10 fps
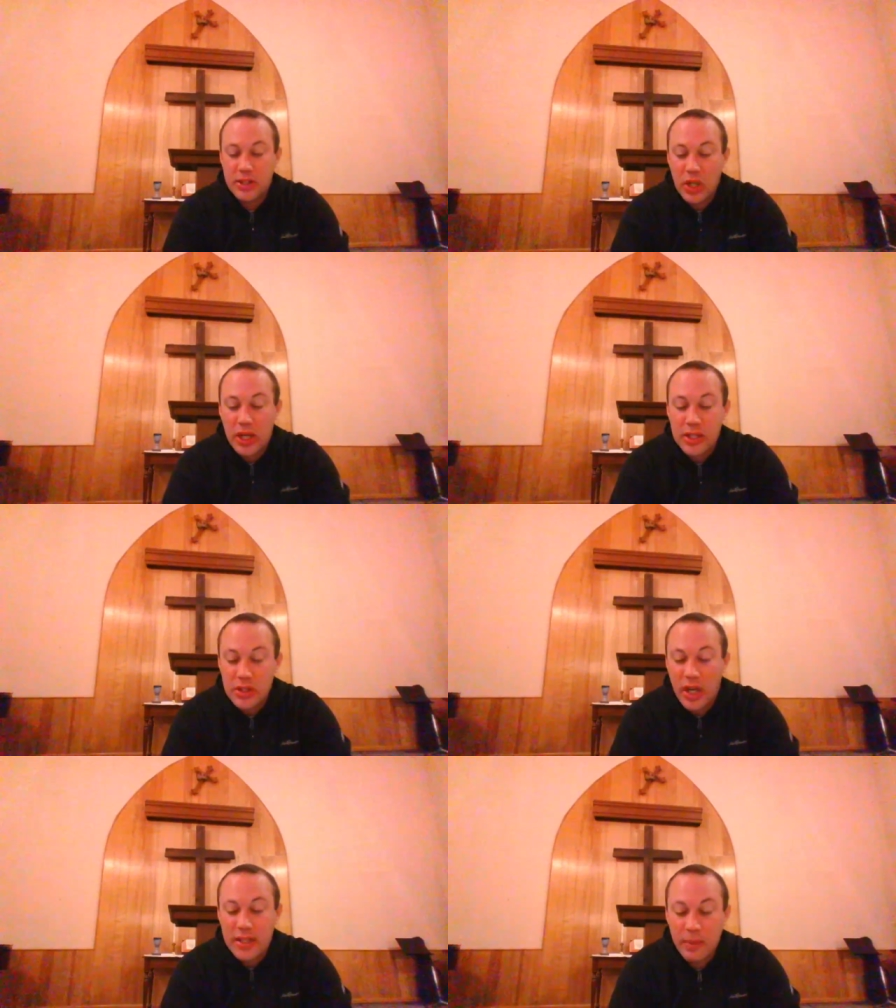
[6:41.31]
Saul
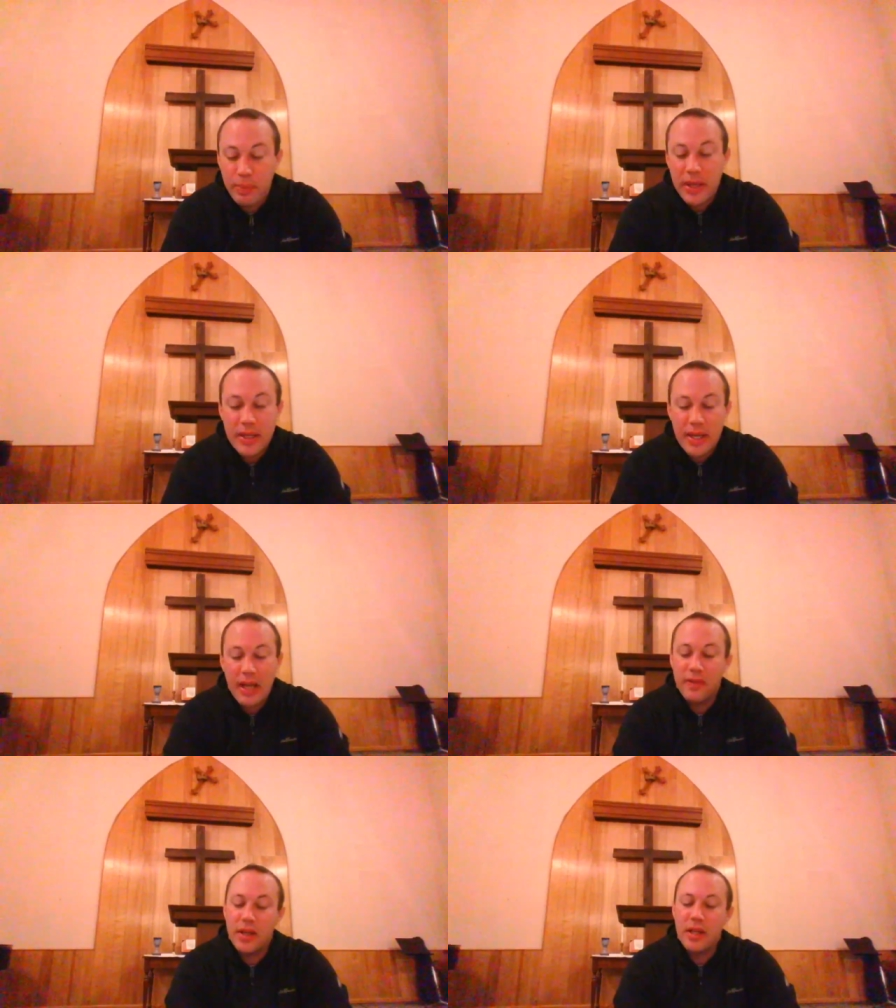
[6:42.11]
sought to pin
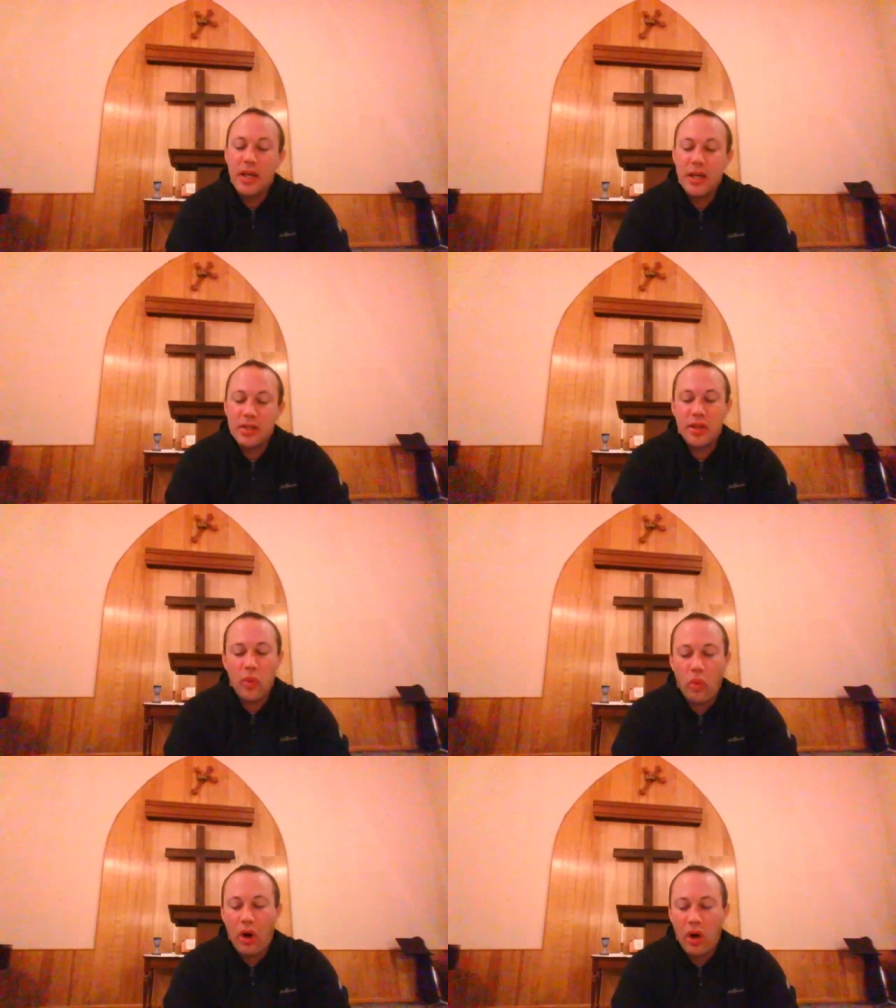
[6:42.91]
David to
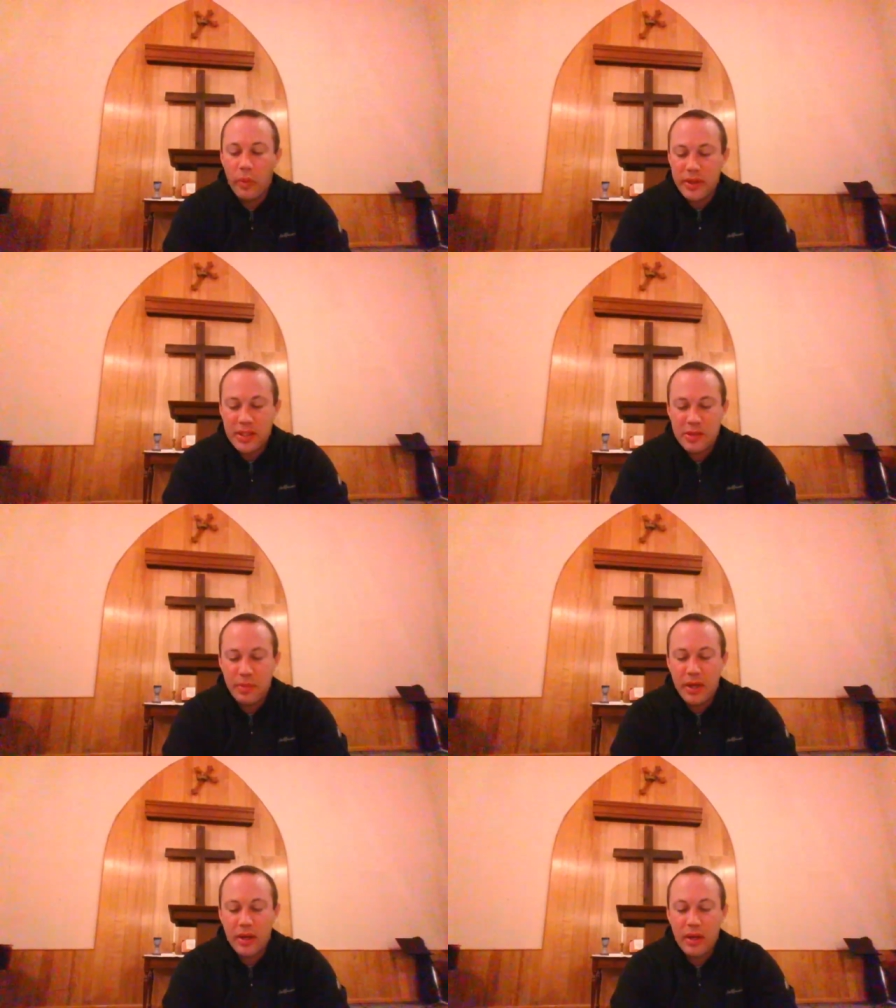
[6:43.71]
the wall with the
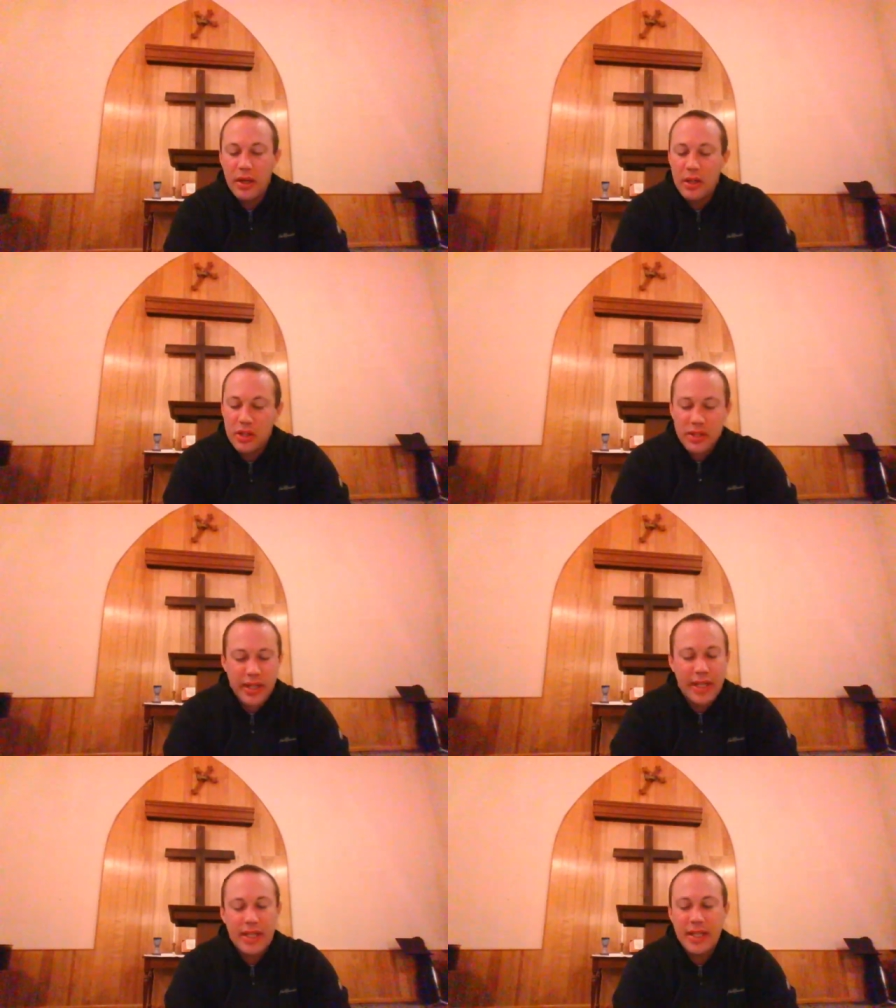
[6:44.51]
spear, just
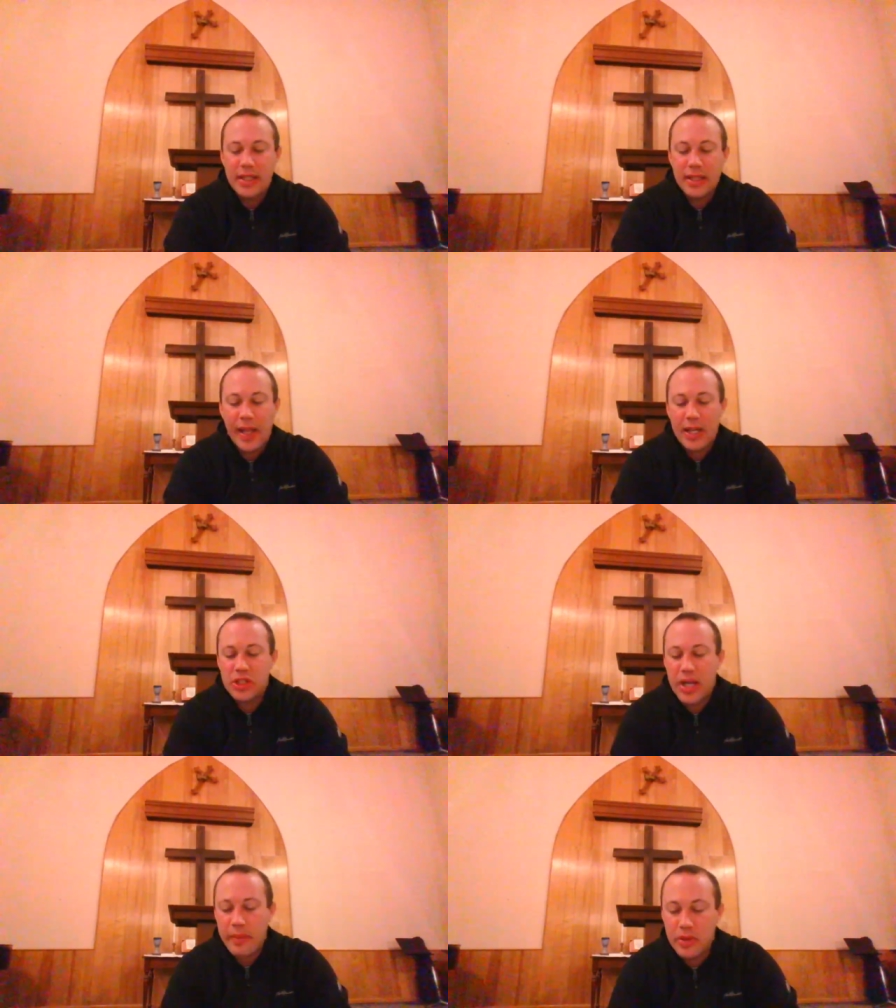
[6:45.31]
like he did in the
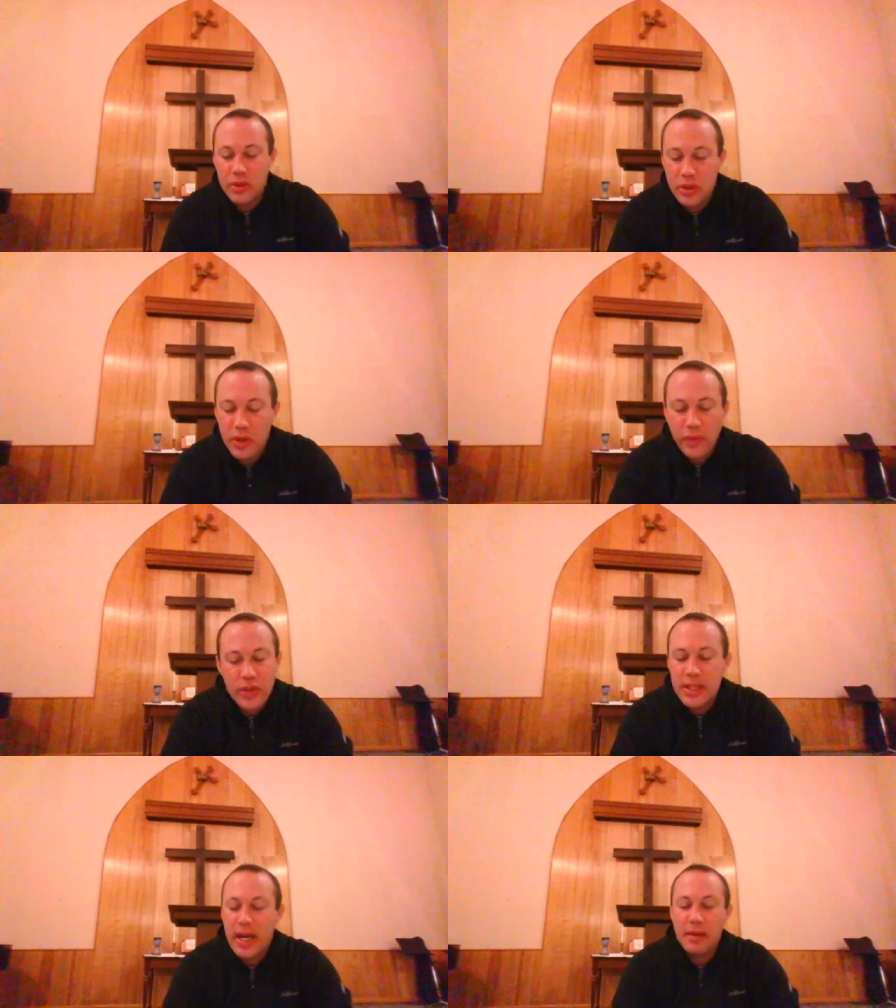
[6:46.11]
last chapter two
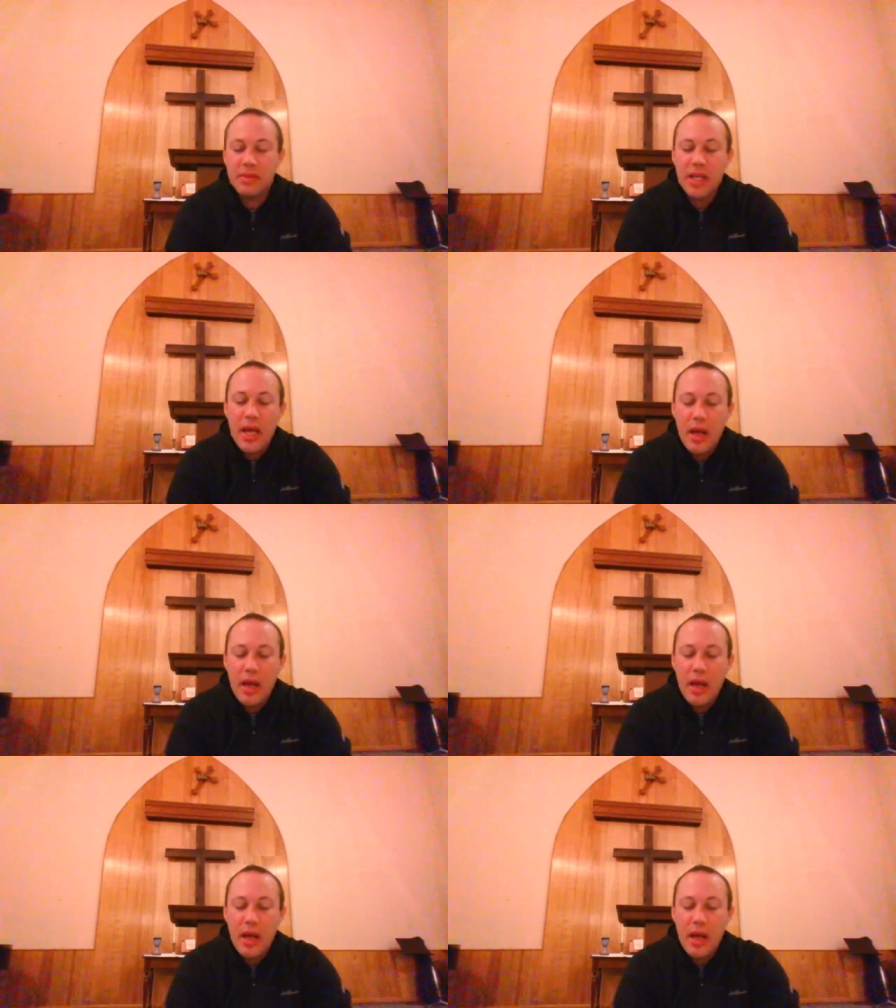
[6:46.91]
different times.